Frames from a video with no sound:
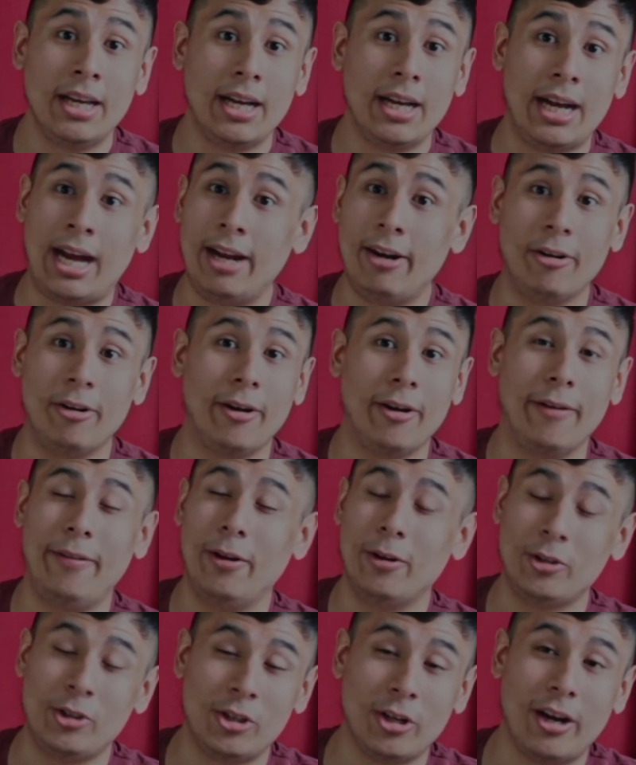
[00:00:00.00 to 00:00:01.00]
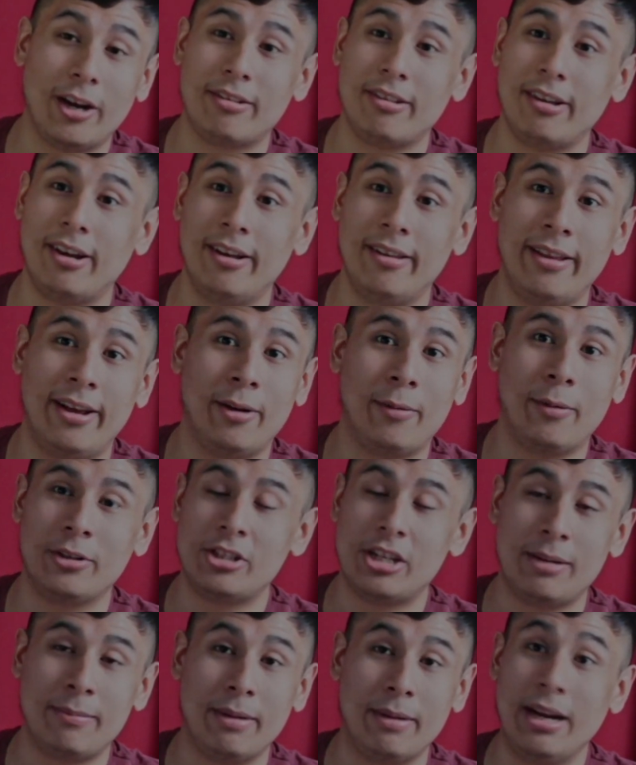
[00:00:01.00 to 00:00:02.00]
I don't know, there's sharks out there,
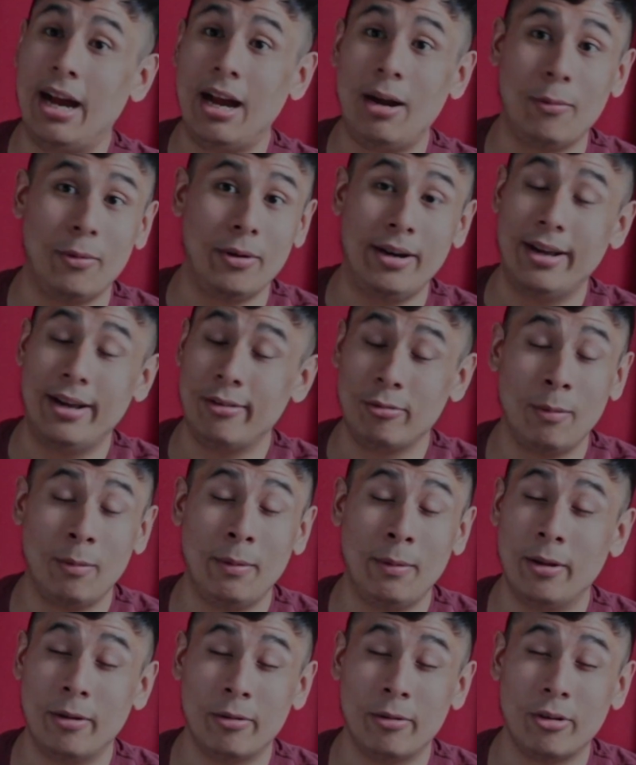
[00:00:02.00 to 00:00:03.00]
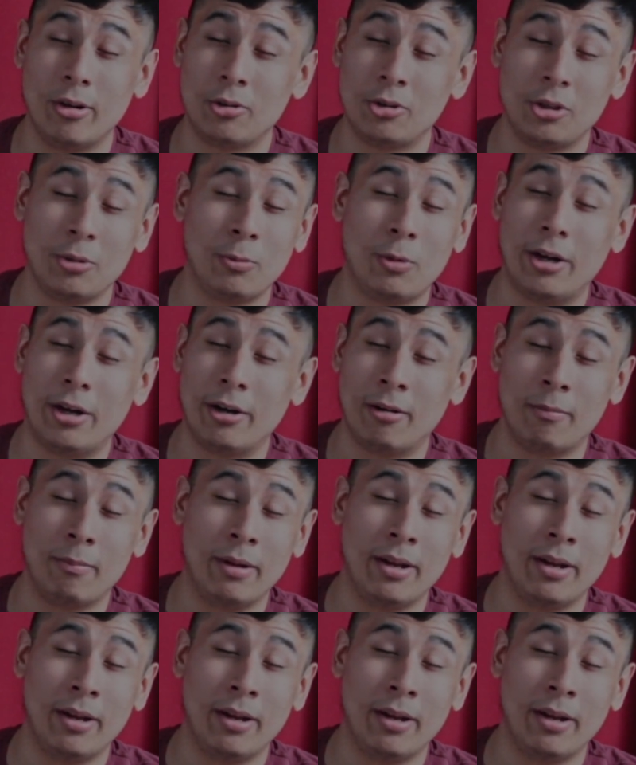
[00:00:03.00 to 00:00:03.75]
which I'm like, I would not swim in those ocean waters.